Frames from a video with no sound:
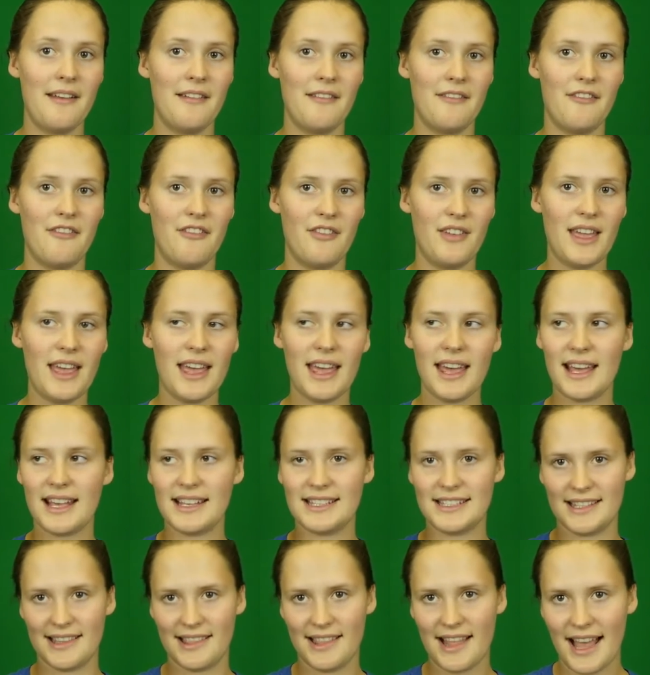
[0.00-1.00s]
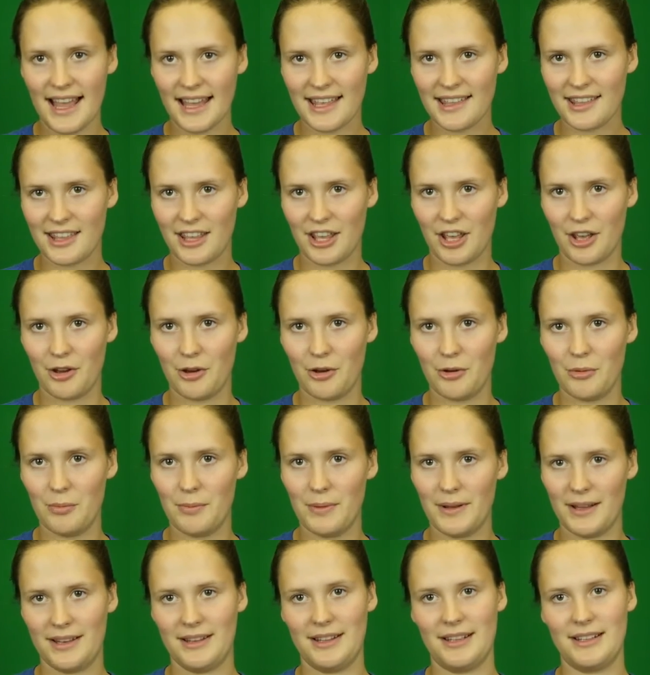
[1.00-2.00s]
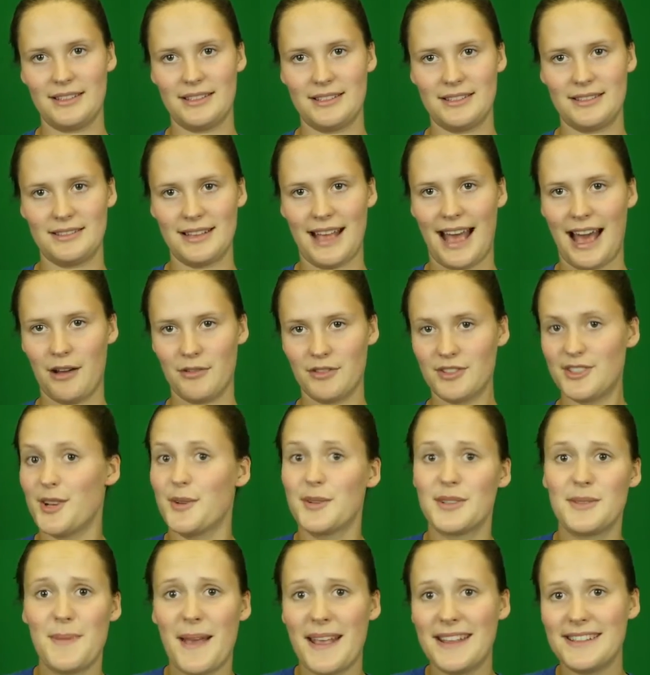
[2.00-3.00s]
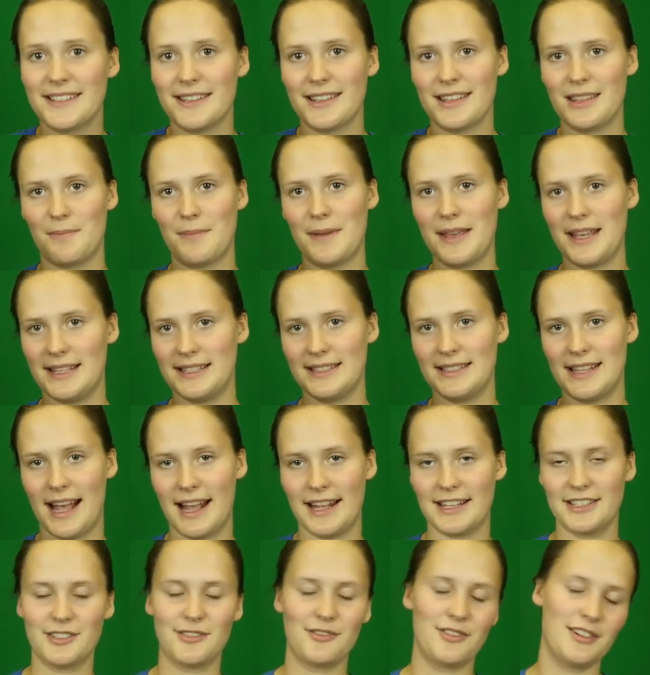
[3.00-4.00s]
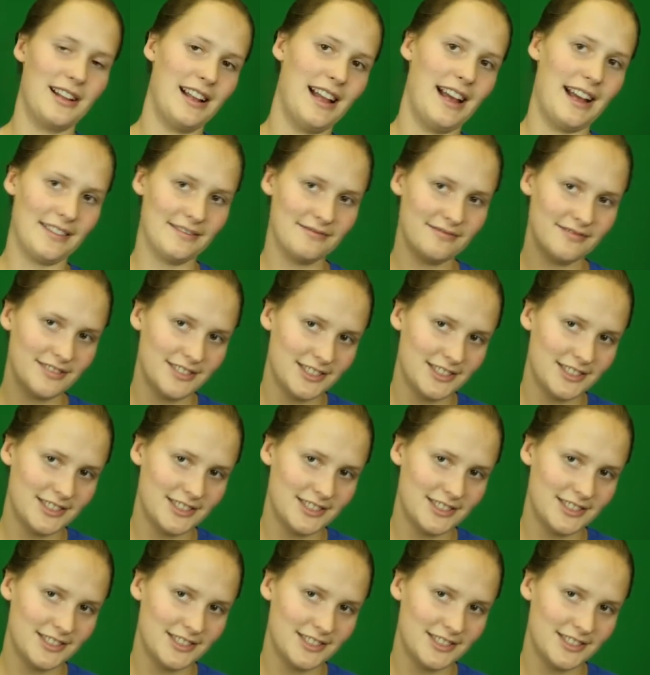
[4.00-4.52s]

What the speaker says: V is like U, but it's out. So it's basically the peace sign. So if you're like,